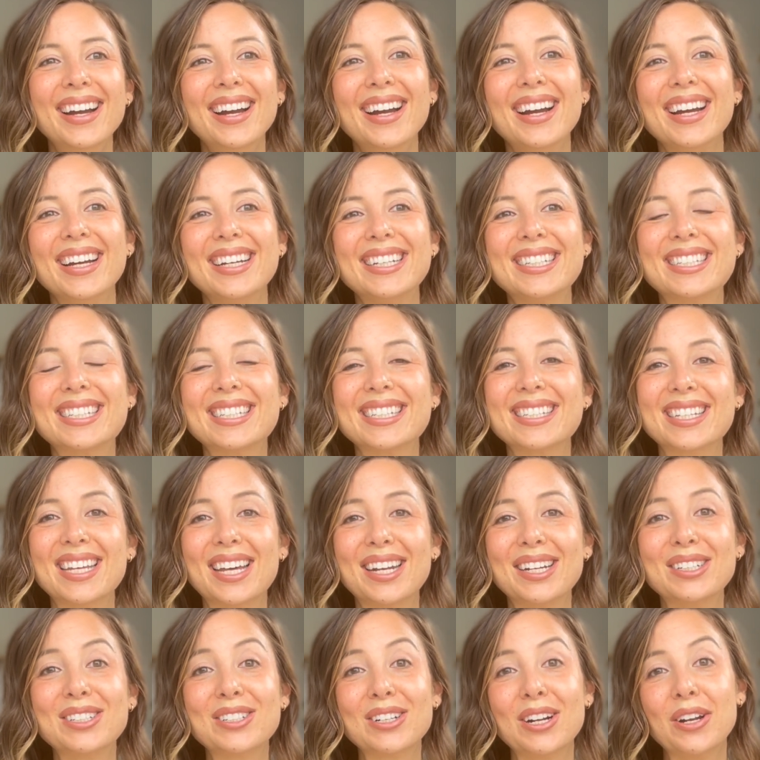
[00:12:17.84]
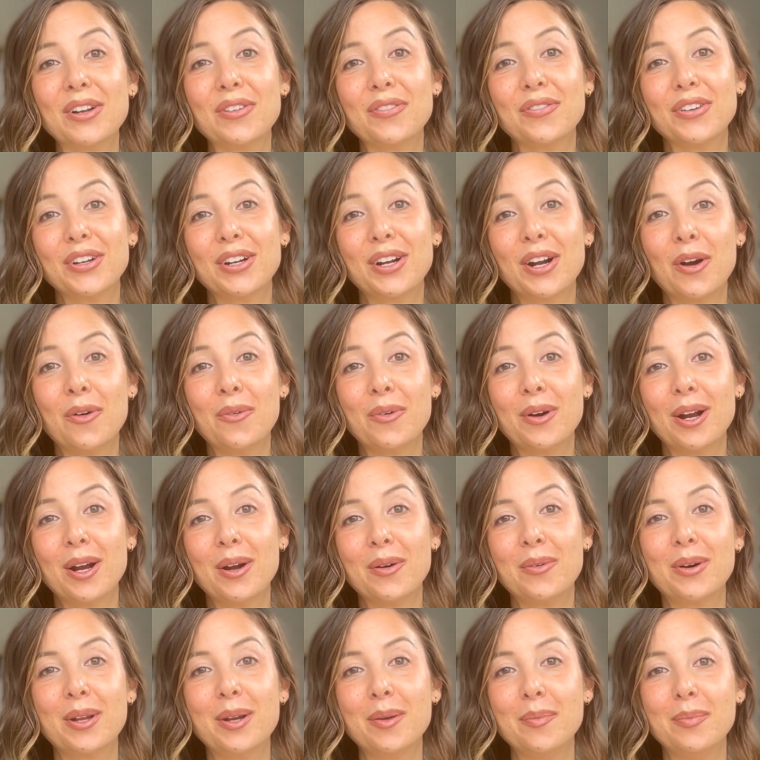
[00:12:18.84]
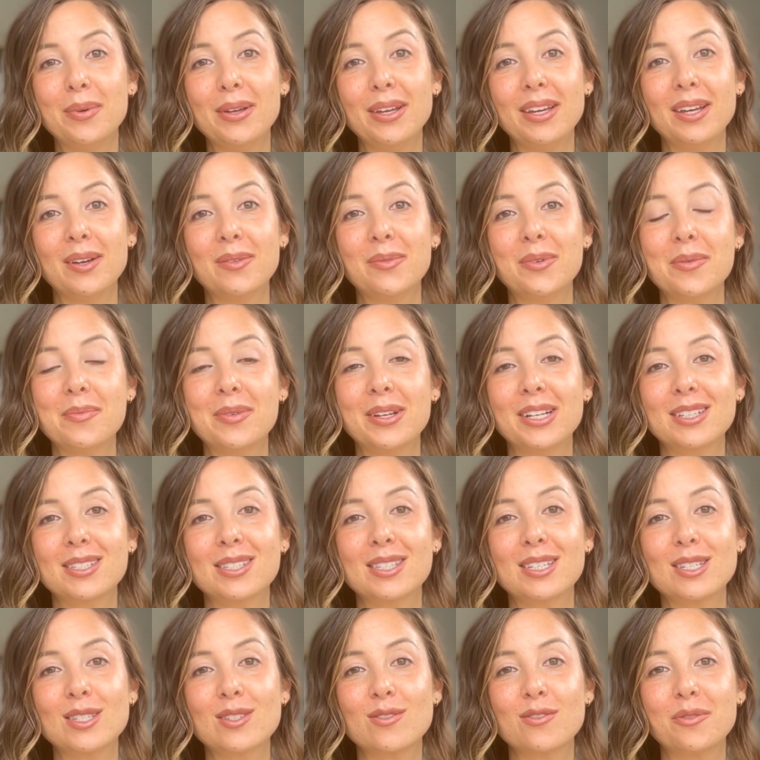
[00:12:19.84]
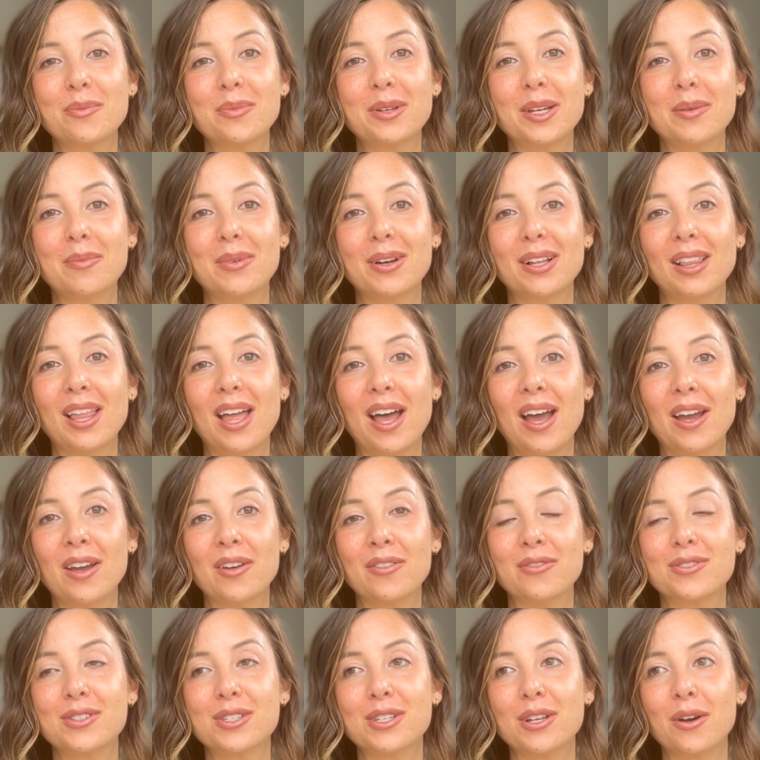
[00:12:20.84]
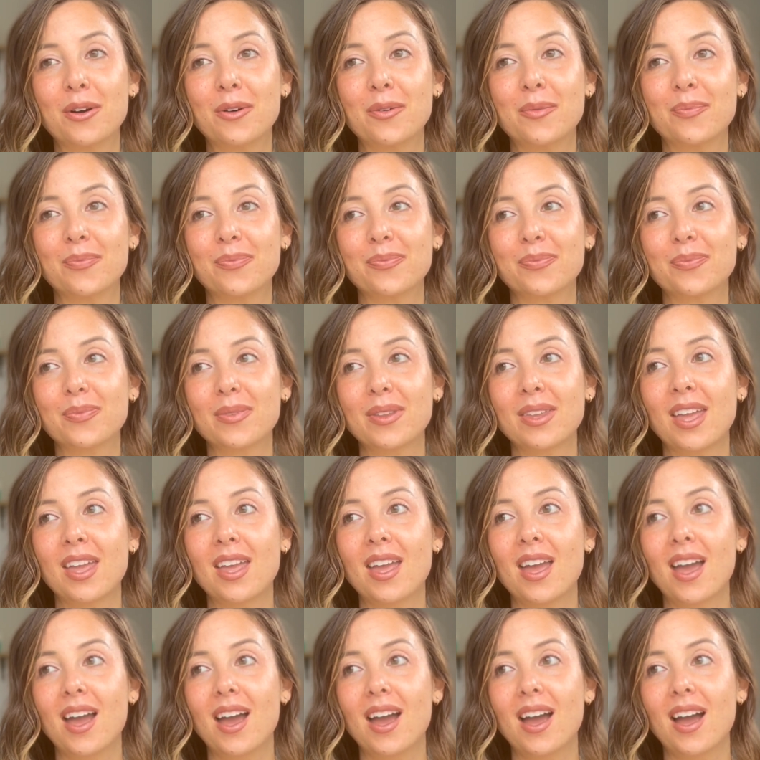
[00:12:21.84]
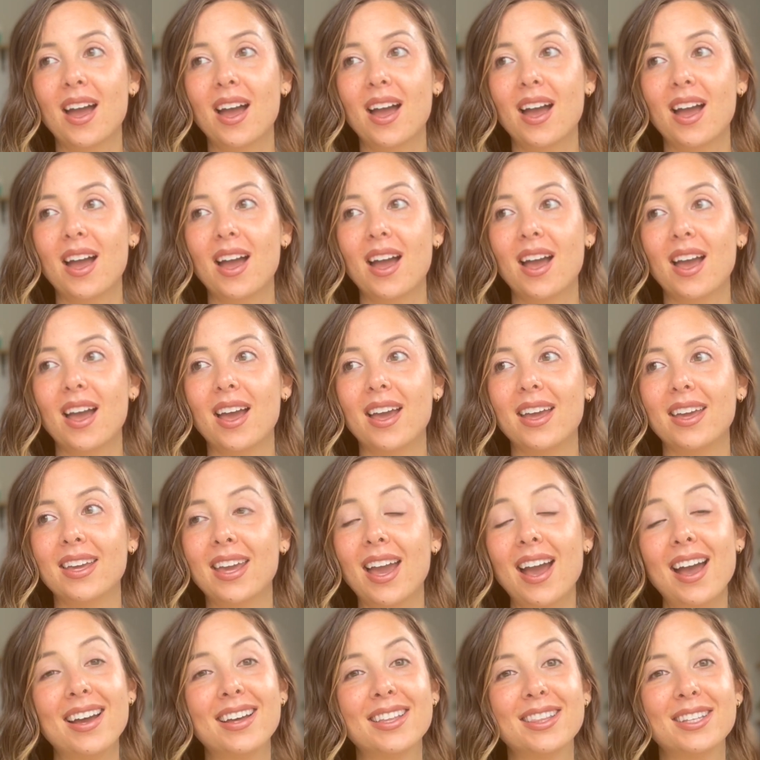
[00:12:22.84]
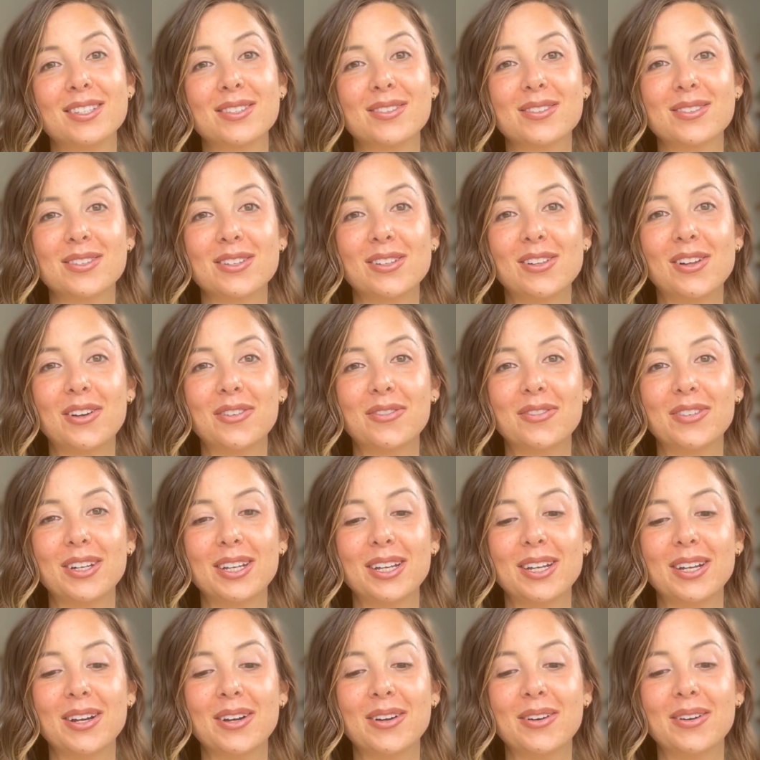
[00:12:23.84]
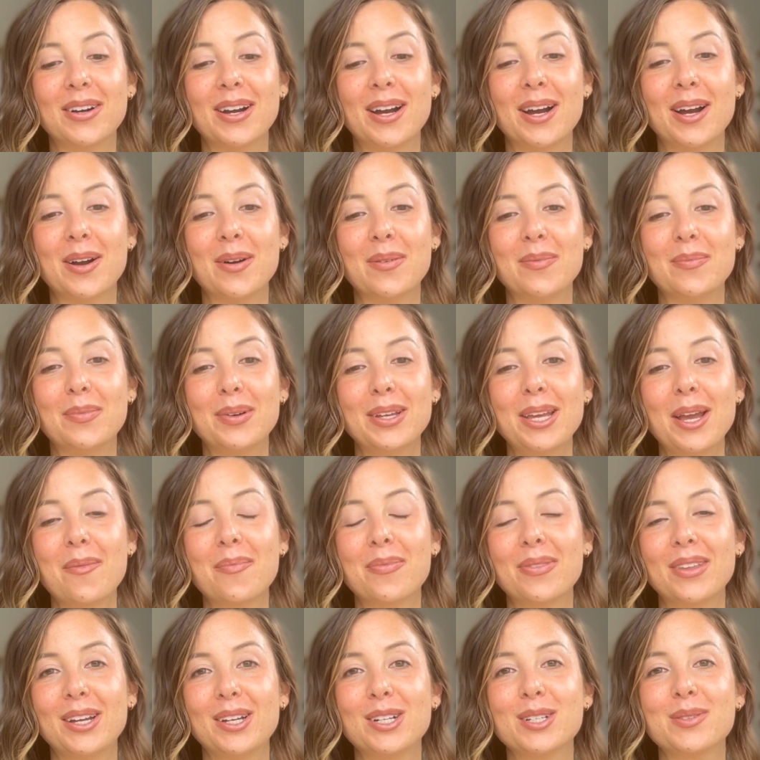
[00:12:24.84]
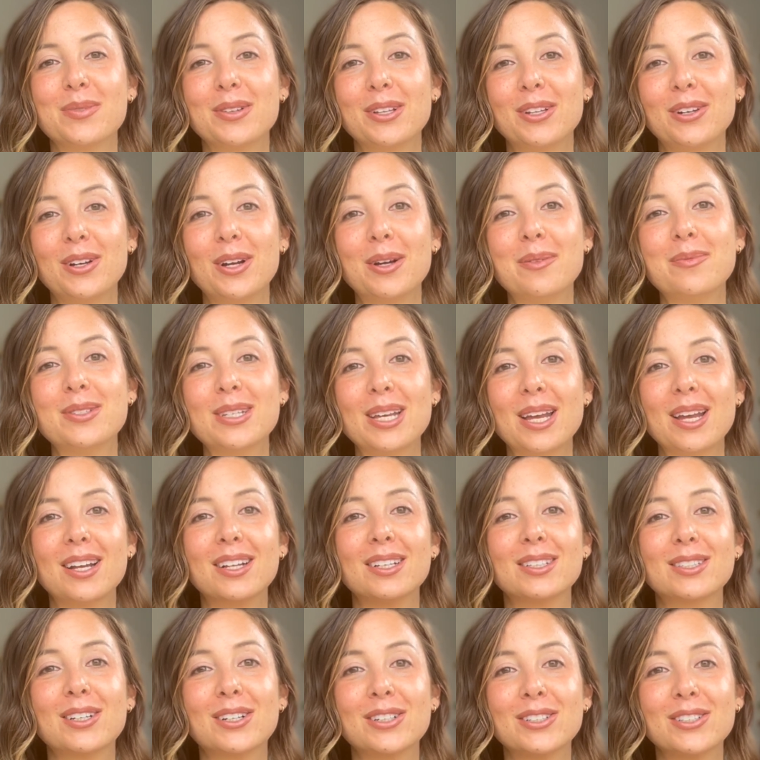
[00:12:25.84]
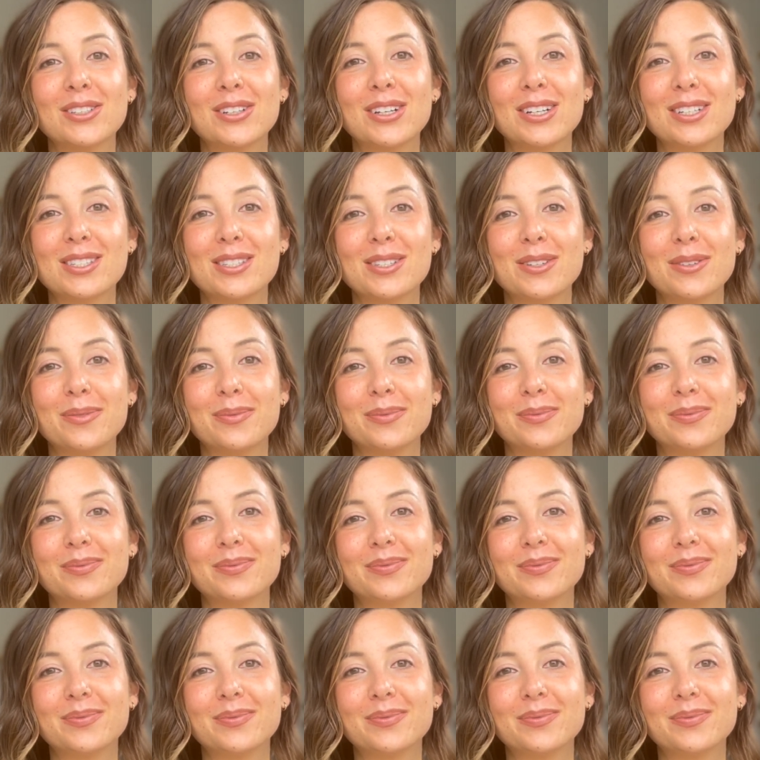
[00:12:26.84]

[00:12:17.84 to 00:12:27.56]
It's just kind of trying to figure out where I want to be and what makes sense for me in my life. So yeah, this is a long video. But yeah, here's my little update. Talk to you guys soon.